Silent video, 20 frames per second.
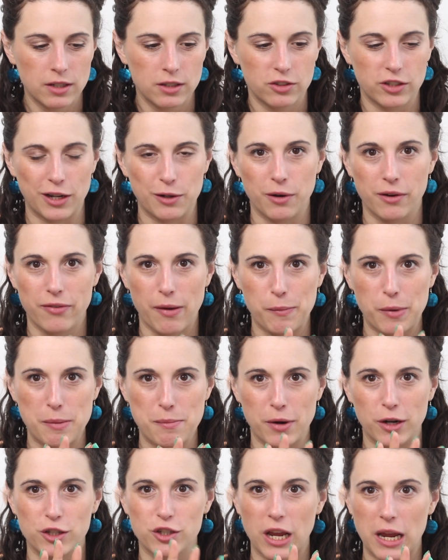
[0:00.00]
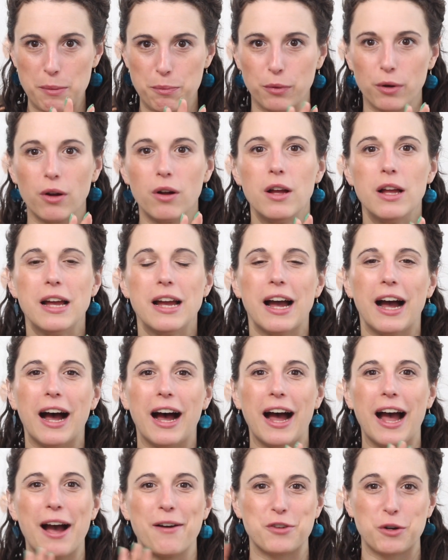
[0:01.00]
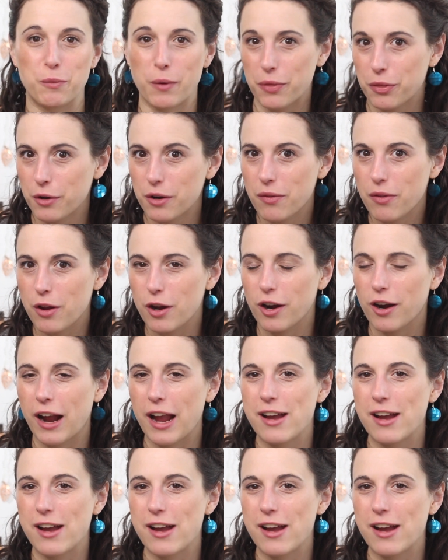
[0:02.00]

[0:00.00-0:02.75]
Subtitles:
January, February, March, April. After 1/3 of the year,